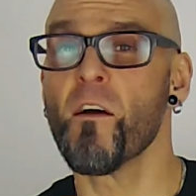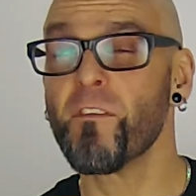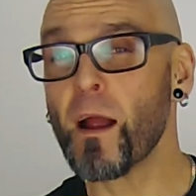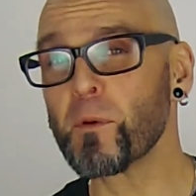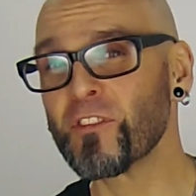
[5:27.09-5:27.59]

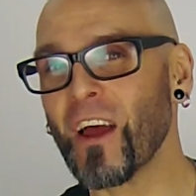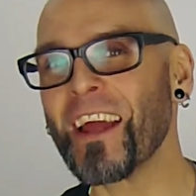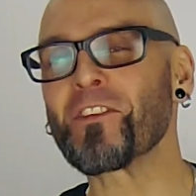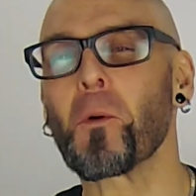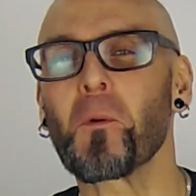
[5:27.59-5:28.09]
Fiber
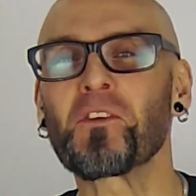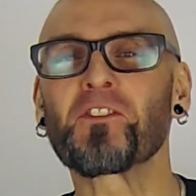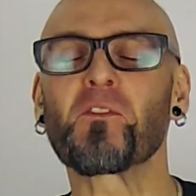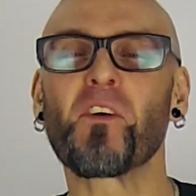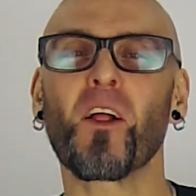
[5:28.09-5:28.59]
size was
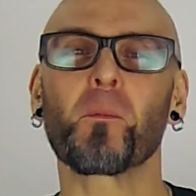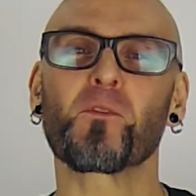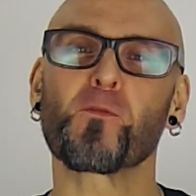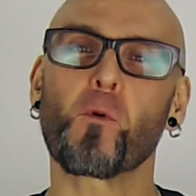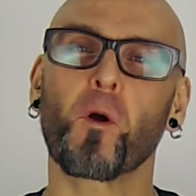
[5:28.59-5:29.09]

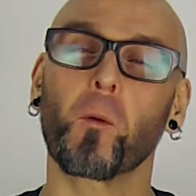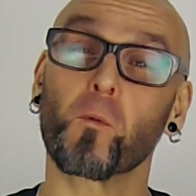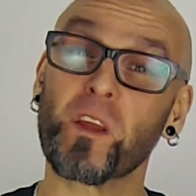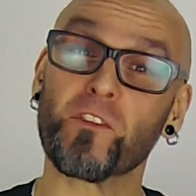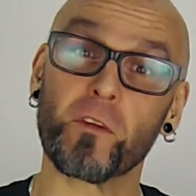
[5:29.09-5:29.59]
developed for a
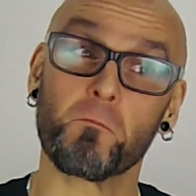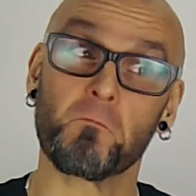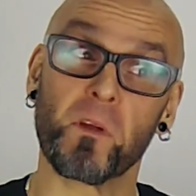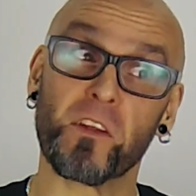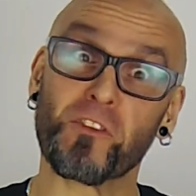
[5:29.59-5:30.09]
reason.
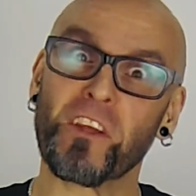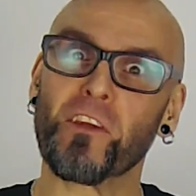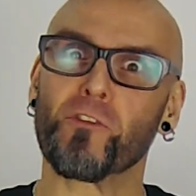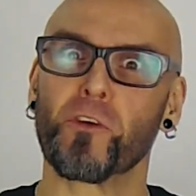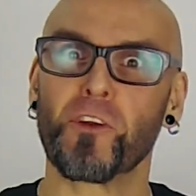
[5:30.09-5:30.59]
It's
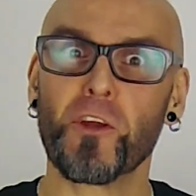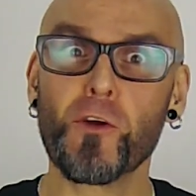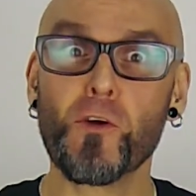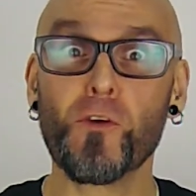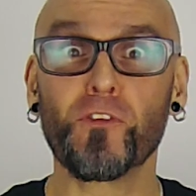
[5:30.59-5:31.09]
easier to
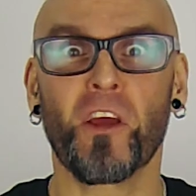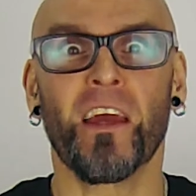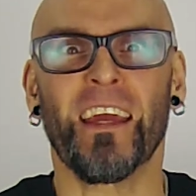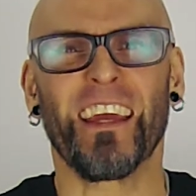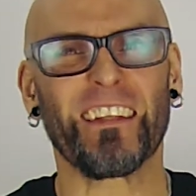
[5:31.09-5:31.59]
use,
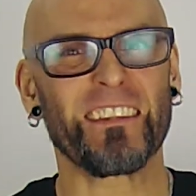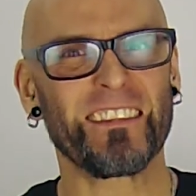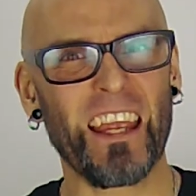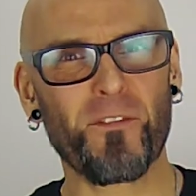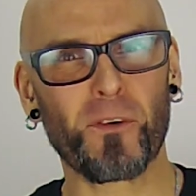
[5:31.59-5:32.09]
it's
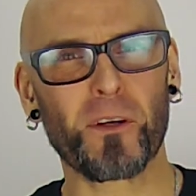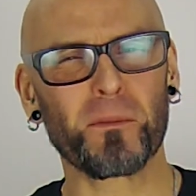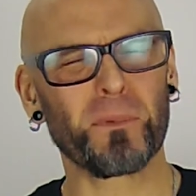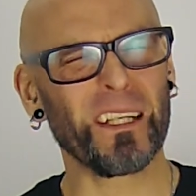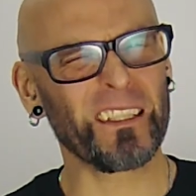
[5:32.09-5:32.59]

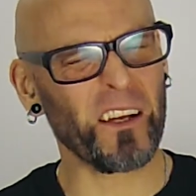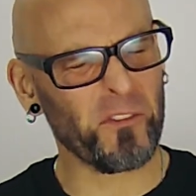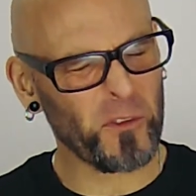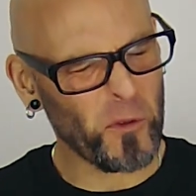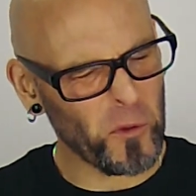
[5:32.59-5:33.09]
safer, but
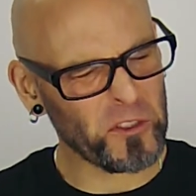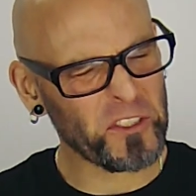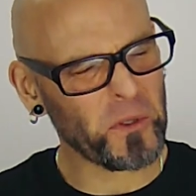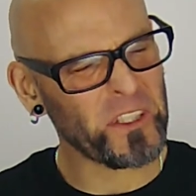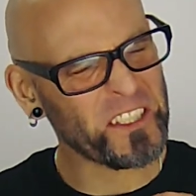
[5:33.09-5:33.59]
of course
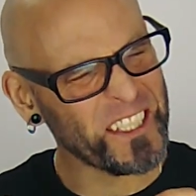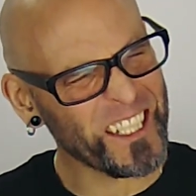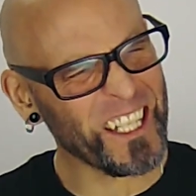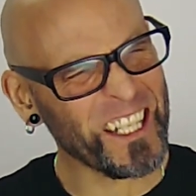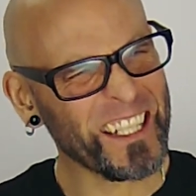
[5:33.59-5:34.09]
there is
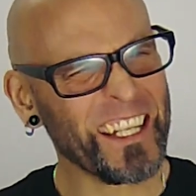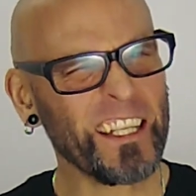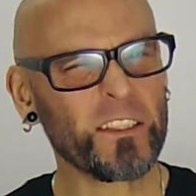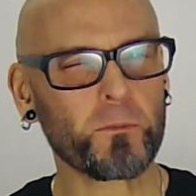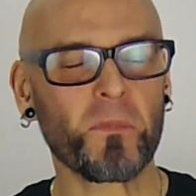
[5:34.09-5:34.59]
not
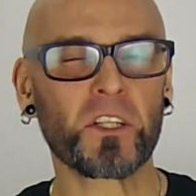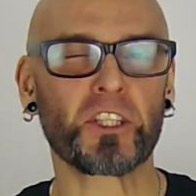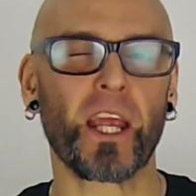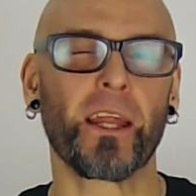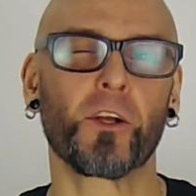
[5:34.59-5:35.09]
as
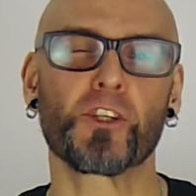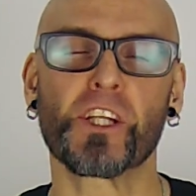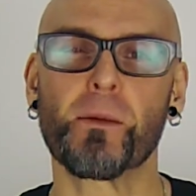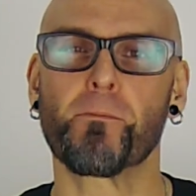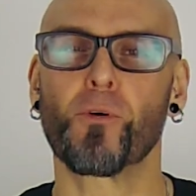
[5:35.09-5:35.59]
much
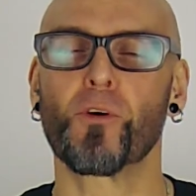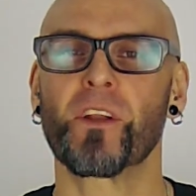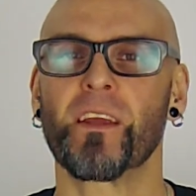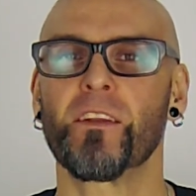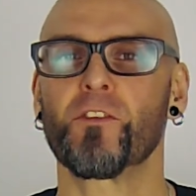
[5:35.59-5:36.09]
energy
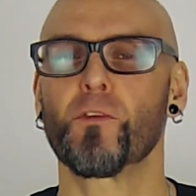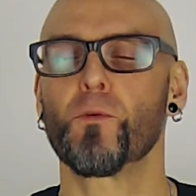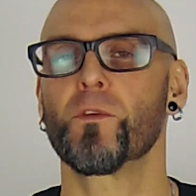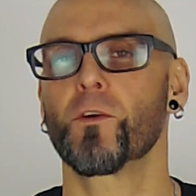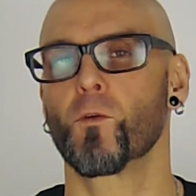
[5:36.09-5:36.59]
put
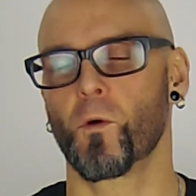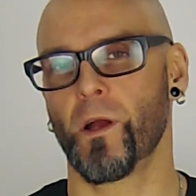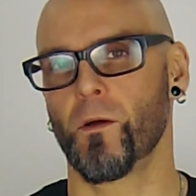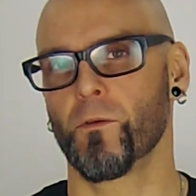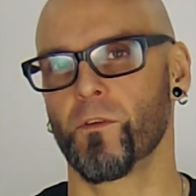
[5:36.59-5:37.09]
into the
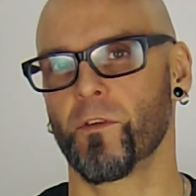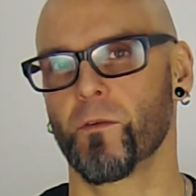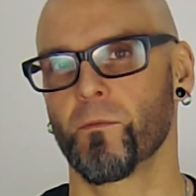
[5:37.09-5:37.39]
ground.